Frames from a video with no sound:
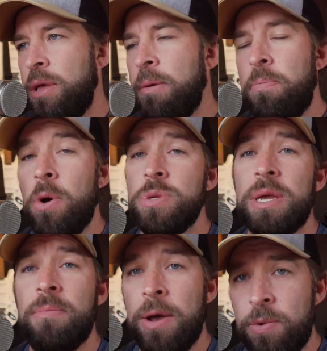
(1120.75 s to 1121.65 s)

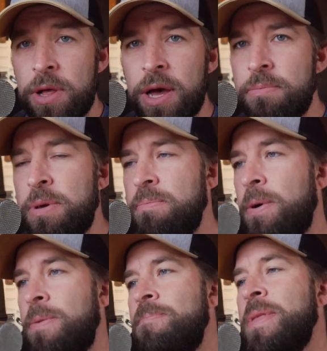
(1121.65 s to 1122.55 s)
imposing my will on people.